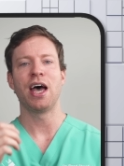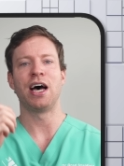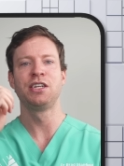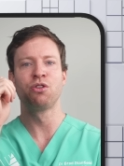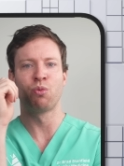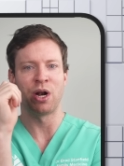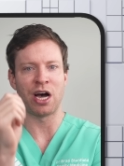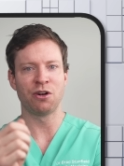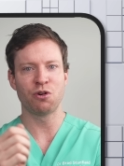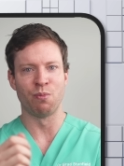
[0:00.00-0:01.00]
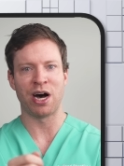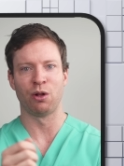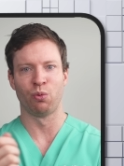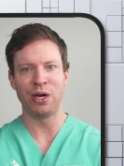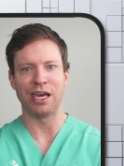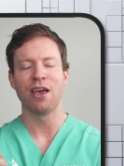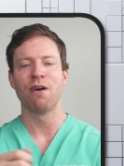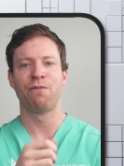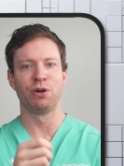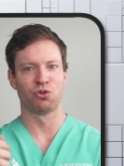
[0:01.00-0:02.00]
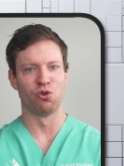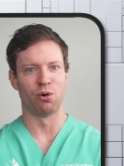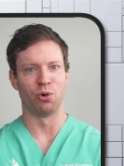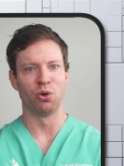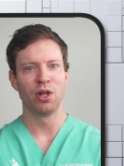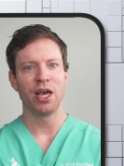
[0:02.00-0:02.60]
until the 100 mile week feels normal.